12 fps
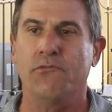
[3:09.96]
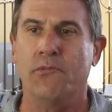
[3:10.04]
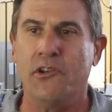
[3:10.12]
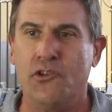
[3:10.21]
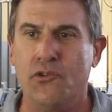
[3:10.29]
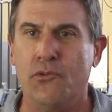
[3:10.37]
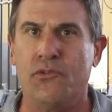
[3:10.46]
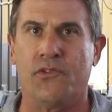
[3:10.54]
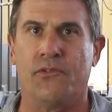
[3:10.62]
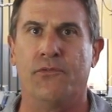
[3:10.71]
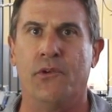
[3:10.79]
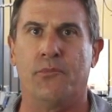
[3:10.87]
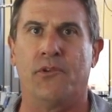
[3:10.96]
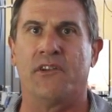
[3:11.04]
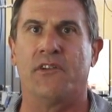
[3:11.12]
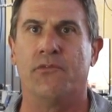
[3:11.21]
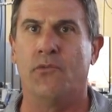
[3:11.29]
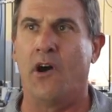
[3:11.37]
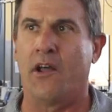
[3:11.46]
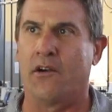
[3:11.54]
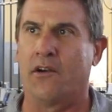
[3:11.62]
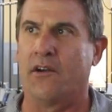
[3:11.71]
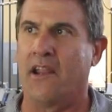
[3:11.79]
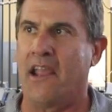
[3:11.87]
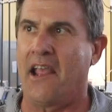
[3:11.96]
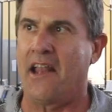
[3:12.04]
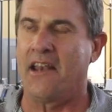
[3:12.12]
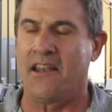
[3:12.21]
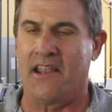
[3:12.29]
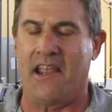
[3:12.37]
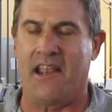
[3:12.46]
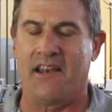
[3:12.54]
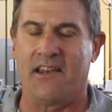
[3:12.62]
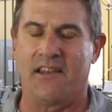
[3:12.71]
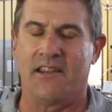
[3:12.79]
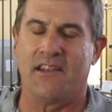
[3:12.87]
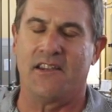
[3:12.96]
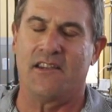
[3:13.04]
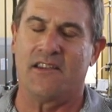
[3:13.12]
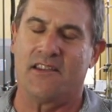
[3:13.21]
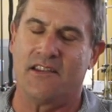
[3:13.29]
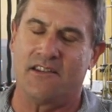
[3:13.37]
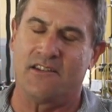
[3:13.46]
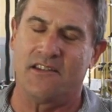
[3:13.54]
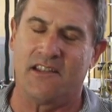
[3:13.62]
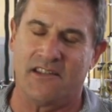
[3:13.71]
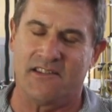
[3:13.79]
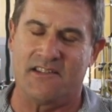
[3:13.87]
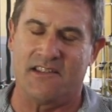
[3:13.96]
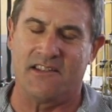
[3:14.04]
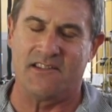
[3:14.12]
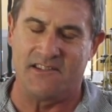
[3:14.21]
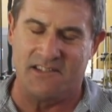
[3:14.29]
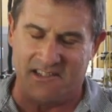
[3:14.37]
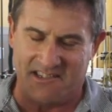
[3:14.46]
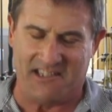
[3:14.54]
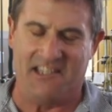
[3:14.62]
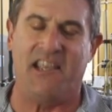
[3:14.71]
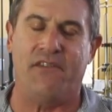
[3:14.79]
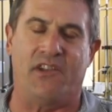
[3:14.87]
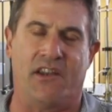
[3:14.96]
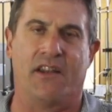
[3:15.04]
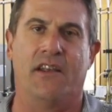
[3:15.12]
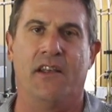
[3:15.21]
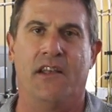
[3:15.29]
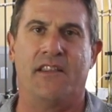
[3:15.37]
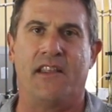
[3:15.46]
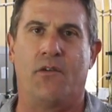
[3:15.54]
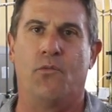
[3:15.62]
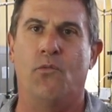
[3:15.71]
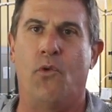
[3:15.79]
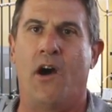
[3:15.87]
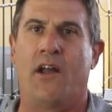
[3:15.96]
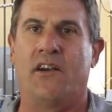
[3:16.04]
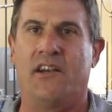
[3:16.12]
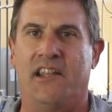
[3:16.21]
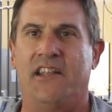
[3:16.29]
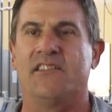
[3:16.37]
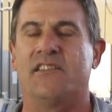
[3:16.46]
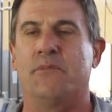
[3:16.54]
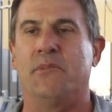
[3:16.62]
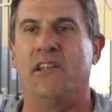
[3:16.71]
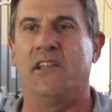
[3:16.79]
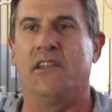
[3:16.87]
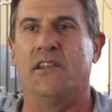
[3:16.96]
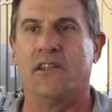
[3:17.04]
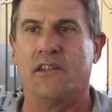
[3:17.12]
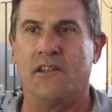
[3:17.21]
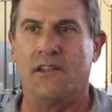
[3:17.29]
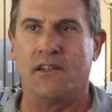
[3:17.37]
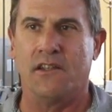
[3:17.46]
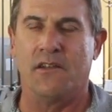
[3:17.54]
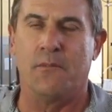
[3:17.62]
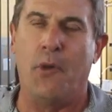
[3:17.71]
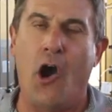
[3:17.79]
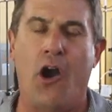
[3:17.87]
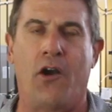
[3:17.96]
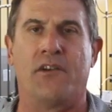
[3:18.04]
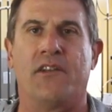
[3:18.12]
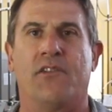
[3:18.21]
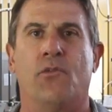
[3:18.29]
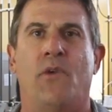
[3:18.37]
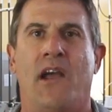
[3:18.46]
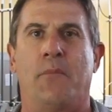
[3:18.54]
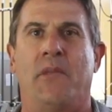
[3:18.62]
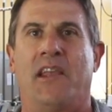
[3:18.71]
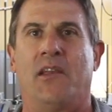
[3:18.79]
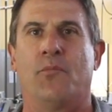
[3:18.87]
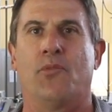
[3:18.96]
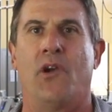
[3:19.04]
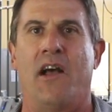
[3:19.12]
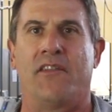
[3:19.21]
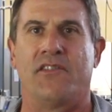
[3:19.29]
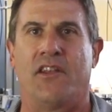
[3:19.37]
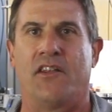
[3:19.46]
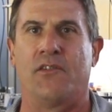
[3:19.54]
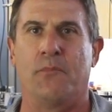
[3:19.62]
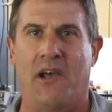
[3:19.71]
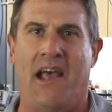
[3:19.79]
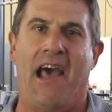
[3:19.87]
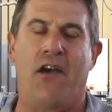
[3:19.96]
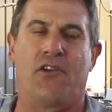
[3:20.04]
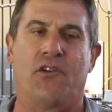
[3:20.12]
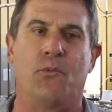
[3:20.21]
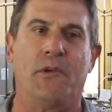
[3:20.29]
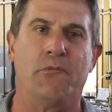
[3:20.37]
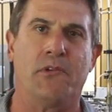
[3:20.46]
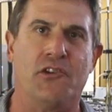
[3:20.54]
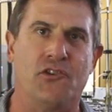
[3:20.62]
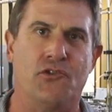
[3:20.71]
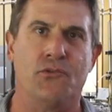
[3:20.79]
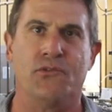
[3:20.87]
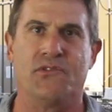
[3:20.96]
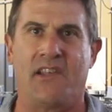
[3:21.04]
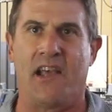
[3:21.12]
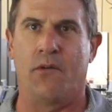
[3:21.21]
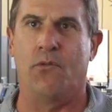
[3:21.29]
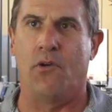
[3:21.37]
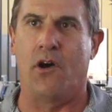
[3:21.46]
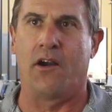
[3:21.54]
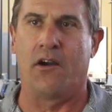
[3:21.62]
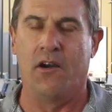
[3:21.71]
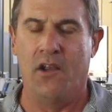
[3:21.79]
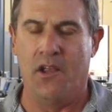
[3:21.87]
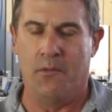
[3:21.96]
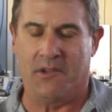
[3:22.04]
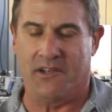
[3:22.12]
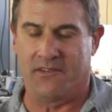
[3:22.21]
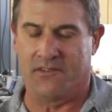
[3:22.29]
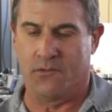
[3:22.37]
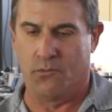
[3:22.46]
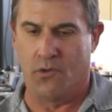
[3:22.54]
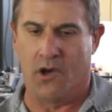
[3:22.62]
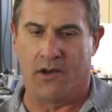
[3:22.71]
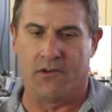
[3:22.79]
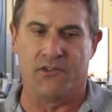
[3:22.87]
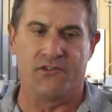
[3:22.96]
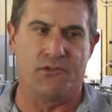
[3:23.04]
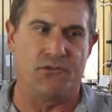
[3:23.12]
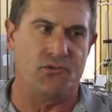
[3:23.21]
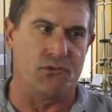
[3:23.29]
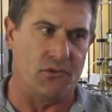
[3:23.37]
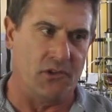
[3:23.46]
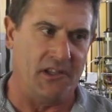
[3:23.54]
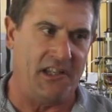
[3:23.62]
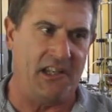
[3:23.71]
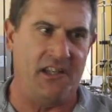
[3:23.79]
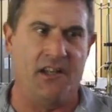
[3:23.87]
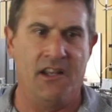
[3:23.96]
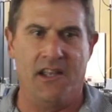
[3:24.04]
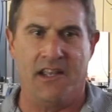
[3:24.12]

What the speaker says: reduce the footprint of water, and it's a given that water needs to be part of the winemaking process, but how can we reduce that water, because the water is used to clean,